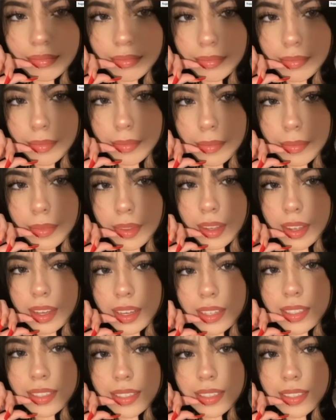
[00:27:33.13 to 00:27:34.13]
to be
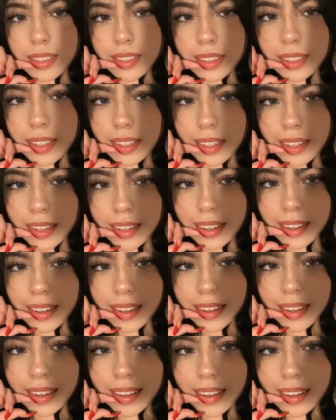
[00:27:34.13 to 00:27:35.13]
pro-choice and
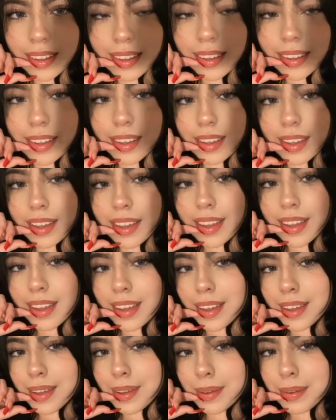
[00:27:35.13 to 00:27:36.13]
empower women.
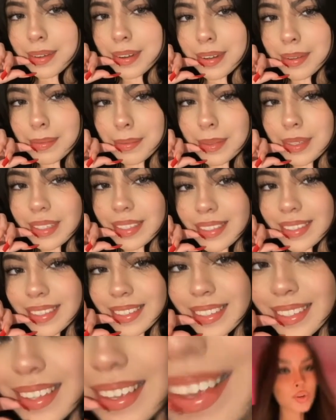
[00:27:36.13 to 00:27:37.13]
We have fantasies
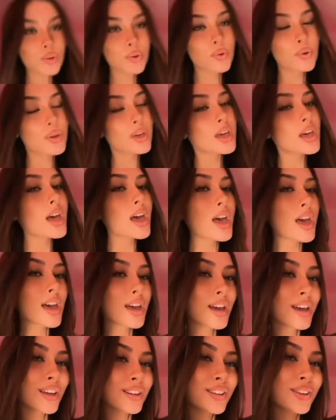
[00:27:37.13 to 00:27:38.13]
because at some point
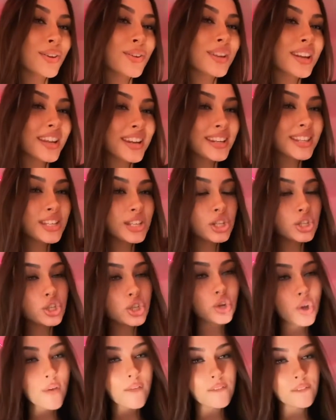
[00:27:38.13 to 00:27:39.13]
our ancestors are
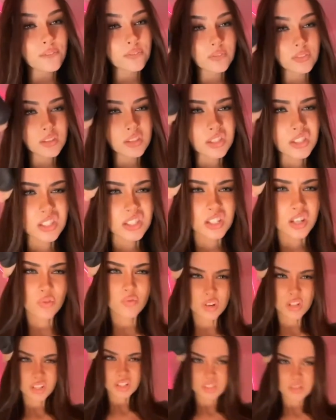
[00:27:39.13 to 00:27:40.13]
being raped,
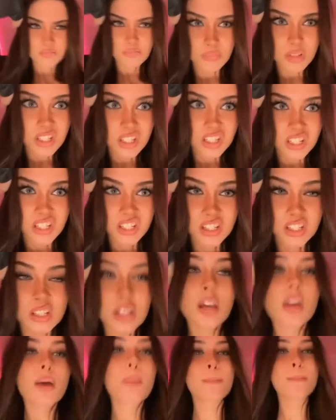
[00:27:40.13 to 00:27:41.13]
even though it's hard to admit.
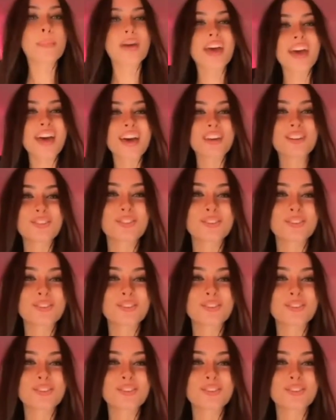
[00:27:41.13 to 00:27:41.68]
I